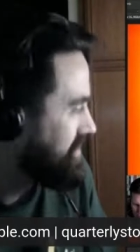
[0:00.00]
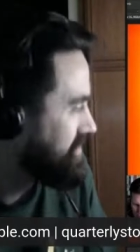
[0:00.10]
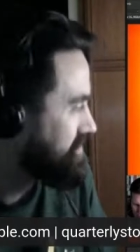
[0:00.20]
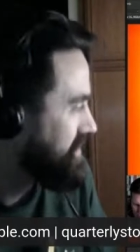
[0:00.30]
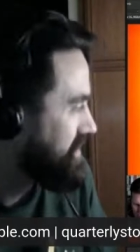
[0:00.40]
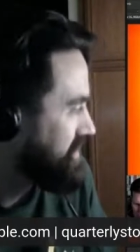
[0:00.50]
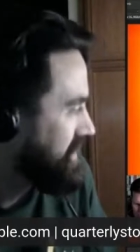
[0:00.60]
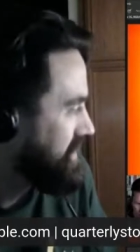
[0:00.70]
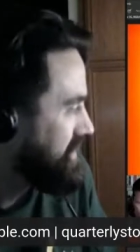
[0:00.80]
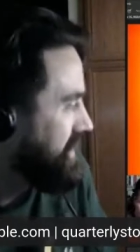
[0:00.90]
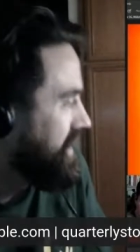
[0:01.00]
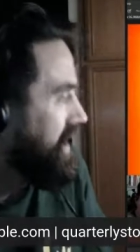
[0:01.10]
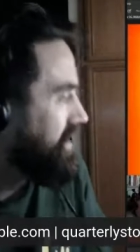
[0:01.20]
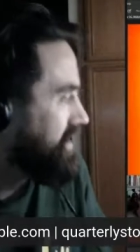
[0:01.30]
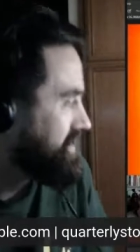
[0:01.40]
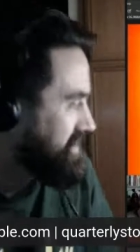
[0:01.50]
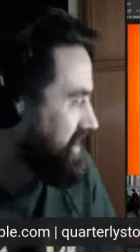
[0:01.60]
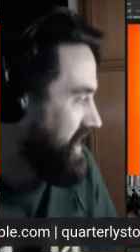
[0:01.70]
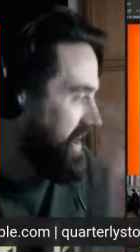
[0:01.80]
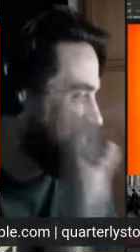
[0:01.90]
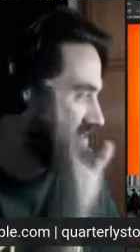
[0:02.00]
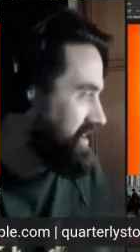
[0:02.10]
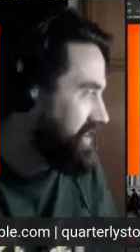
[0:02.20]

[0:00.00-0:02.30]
well at the end. All right, guys. Have a good night.